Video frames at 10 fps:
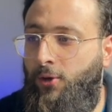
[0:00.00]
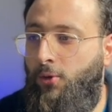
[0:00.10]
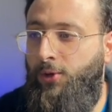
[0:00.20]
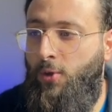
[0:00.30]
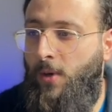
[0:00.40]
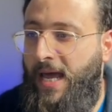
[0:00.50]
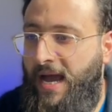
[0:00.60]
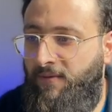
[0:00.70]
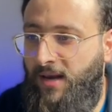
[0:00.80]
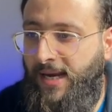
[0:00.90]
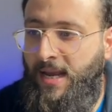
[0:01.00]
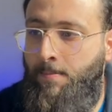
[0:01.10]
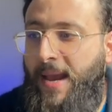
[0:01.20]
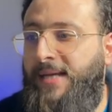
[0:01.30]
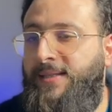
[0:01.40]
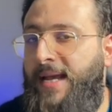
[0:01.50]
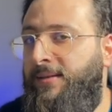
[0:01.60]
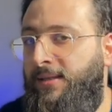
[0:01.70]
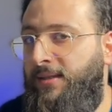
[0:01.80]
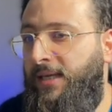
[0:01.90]
you will have like a base
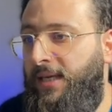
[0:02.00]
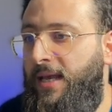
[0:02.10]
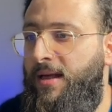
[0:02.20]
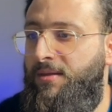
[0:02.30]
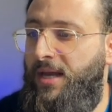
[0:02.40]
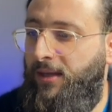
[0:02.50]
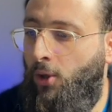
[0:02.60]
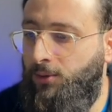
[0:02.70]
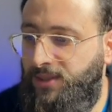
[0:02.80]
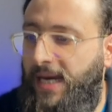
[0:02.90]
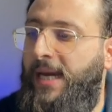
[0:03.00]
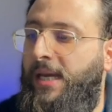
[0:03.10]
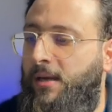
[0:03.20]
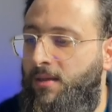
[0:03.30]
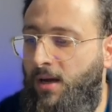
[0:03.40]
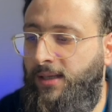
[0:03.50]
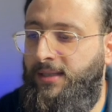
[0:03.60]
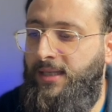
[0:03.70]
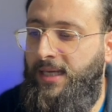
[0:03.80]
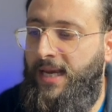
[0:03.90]
entity that contain the
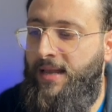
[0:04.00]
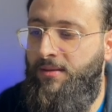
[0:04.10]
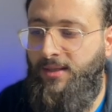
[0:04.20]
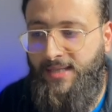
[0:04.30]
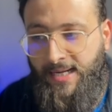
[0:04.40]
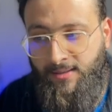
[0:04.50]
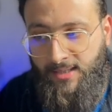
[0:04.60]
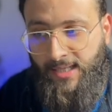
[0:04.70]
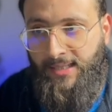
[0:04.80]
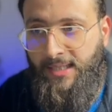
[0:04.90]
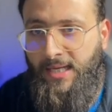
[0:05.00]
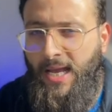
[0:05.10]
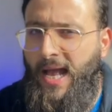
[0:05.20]
ID and the tenant ID.